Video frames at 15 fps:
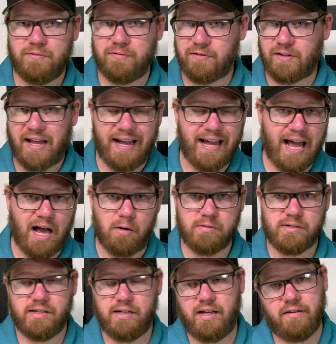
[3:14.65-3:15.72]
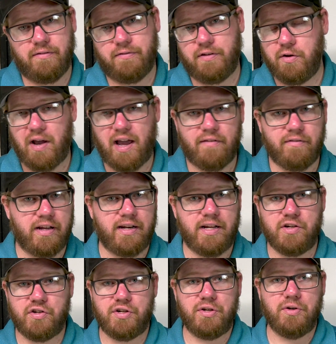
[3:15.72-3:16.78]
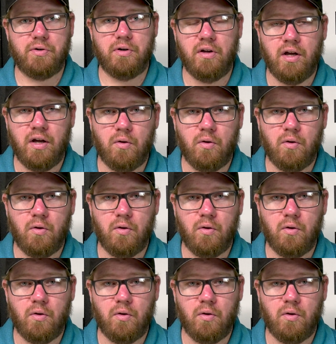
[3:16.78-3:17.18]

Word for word: fly out if you have an issue